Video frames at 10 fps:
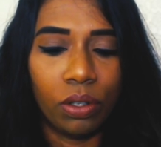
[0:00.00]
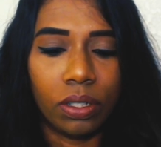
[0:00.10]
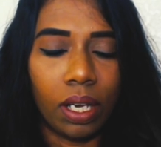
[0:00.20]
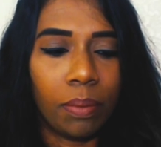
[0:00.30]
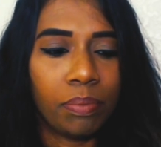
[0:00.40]
good
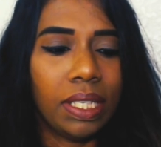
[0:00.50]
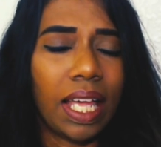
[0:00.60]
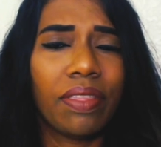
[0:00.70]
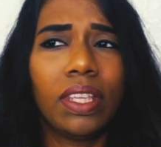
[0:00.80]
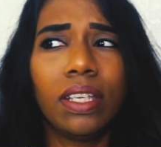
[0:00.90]
uh, piece
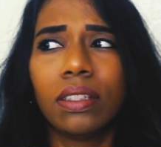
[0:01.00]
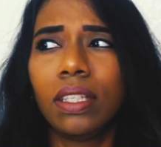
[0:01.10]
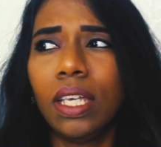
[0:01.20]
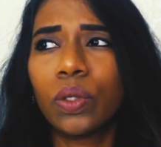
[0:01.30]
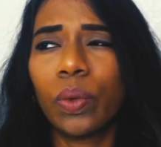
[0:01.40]
and these,
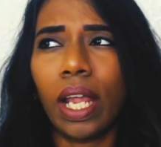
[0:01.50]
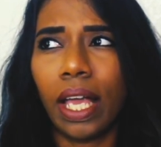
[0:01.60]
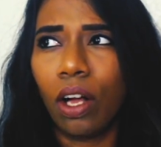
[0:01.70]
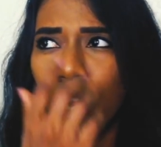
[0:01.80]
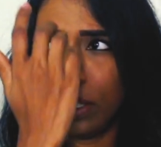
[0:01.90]
these one
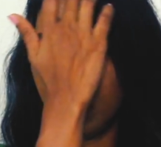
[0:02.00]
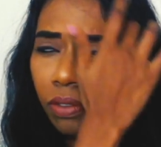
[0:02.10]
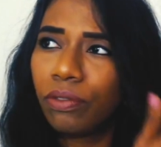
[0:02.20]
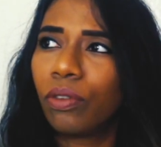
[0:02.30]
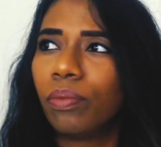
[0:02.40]
I got
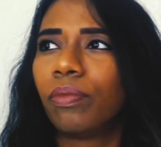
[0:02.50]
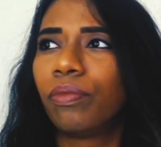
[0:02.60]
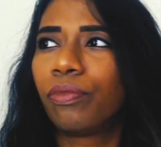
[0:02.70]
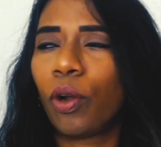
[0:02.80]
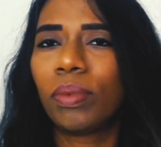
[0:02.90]
it
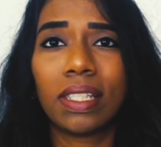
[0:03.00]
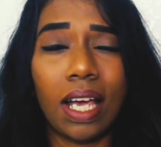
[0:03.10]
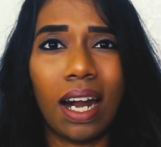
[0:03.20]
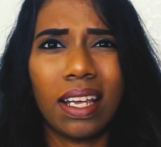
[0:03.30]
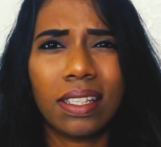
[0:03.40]
from the
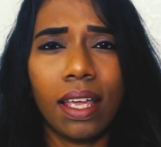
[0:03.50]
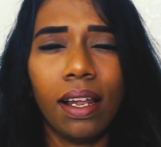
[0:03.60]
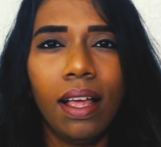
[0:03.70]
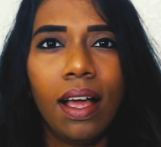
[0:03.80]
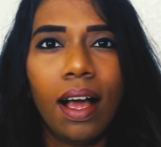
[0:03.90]
Zara
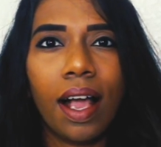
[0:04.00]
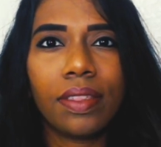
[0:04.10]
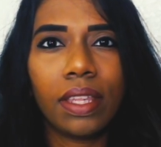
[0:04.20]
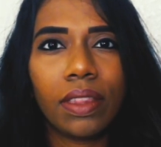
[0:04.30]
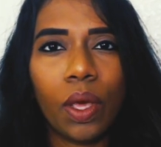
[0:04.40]
sale I
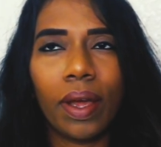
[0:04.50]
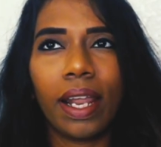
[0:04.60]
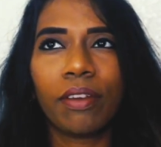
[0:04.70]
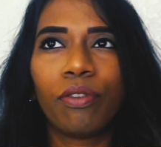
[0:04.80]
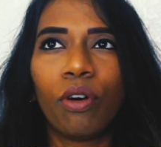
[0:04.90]
think they were
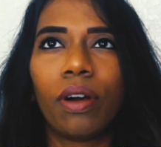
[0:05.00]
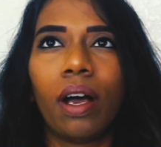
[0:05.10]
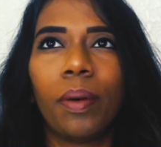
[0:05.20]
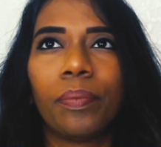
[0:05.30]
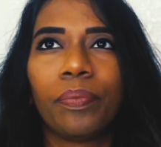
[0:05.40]
like for
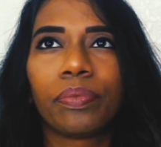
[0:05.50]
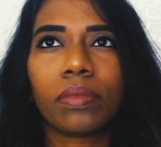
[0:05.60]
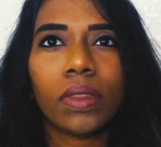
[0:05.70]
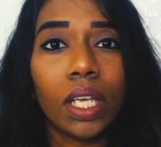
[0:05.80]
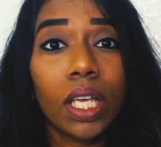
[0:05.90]
um,
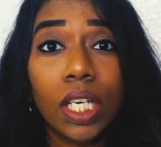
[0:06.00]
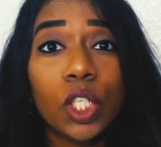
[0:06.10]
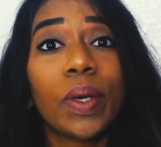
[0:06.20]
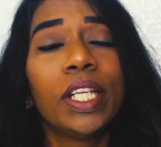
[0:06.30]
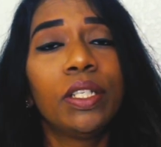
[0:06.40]

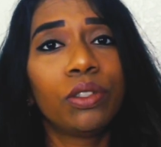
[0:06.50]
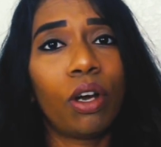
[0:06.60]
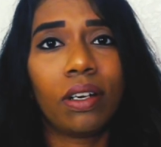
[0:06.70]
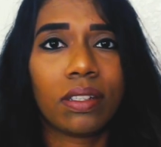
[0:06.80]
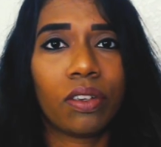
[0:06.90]
$22
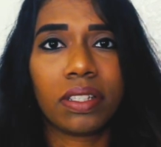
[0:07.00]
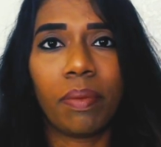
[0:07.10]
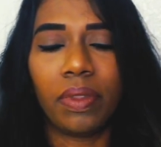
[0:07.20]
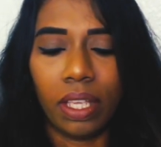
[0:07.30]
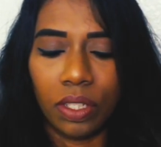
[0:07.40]
or
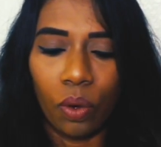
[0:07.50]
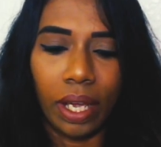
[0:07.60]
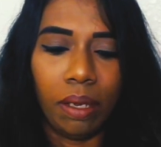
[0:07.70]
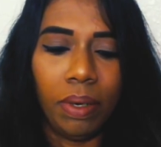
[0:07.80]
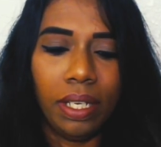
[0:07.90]
something so
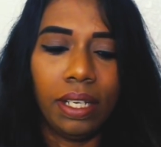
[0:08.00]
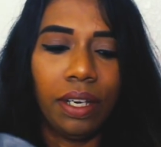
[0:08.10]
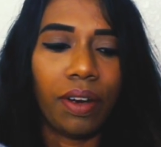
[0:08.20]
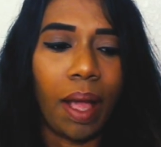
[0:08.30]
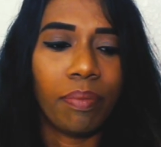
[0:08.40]
I immediately
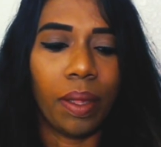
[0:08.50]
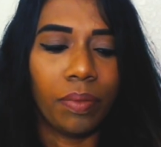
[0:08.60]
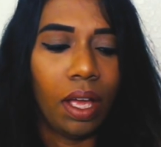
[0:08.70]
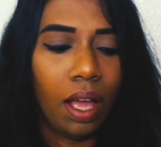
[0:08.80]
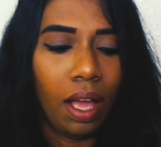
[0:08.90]
grabbed
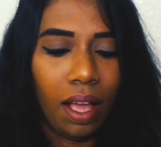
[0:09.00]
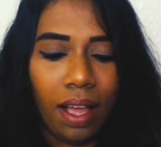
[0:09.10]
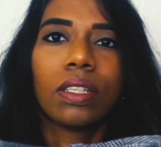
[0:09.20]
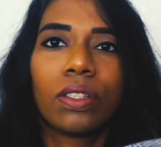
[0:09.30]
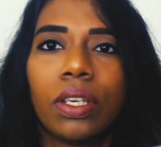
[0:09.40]
them so